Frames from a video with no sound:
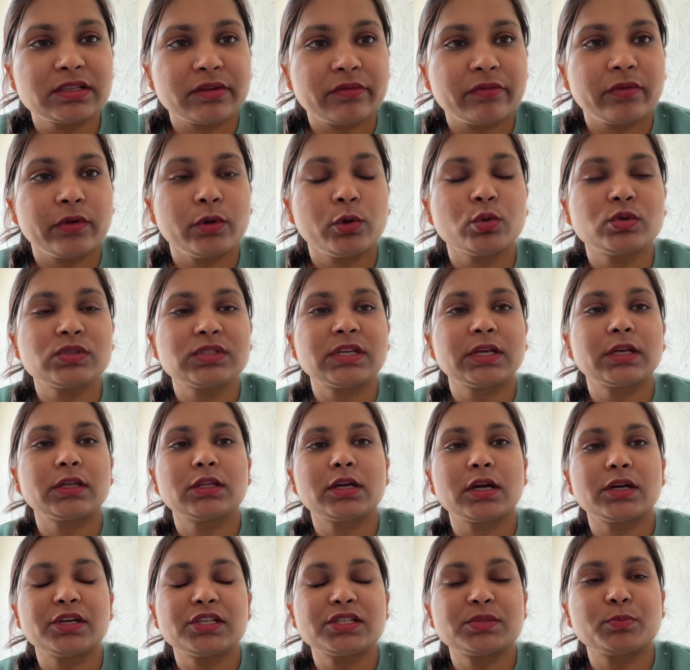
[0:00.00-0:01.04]
If we're using
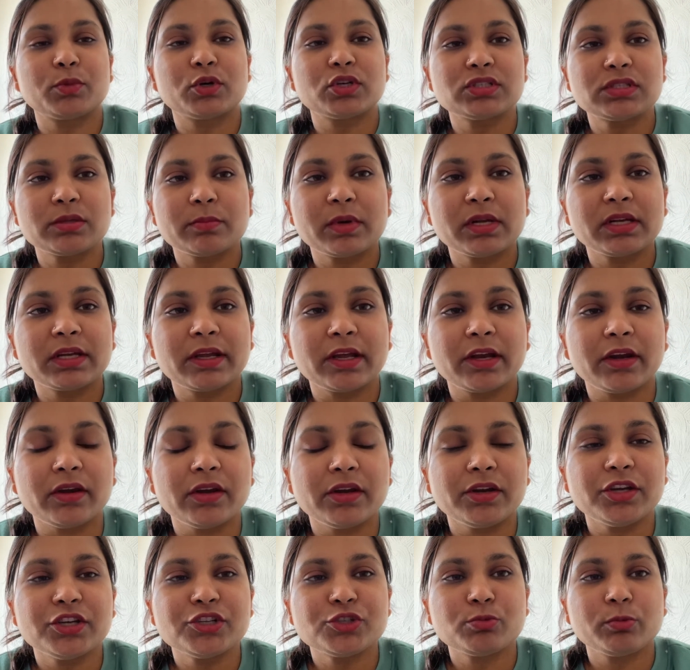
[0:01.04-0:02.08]
the disposable
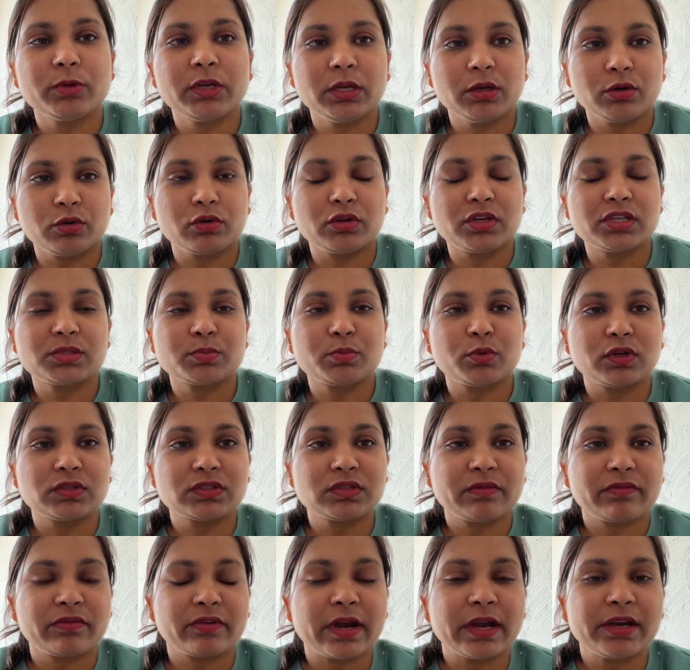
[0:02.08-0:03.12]
kidney dish, we need to dispose
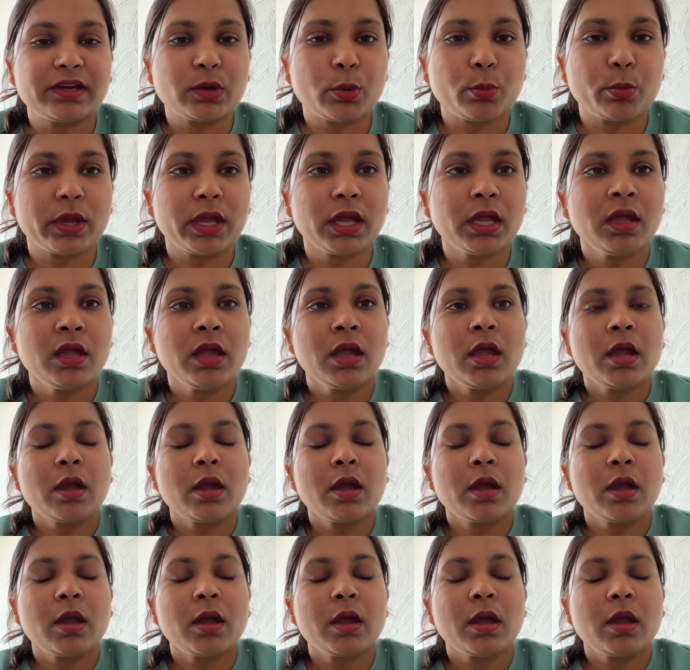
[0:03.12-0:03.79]
of right away.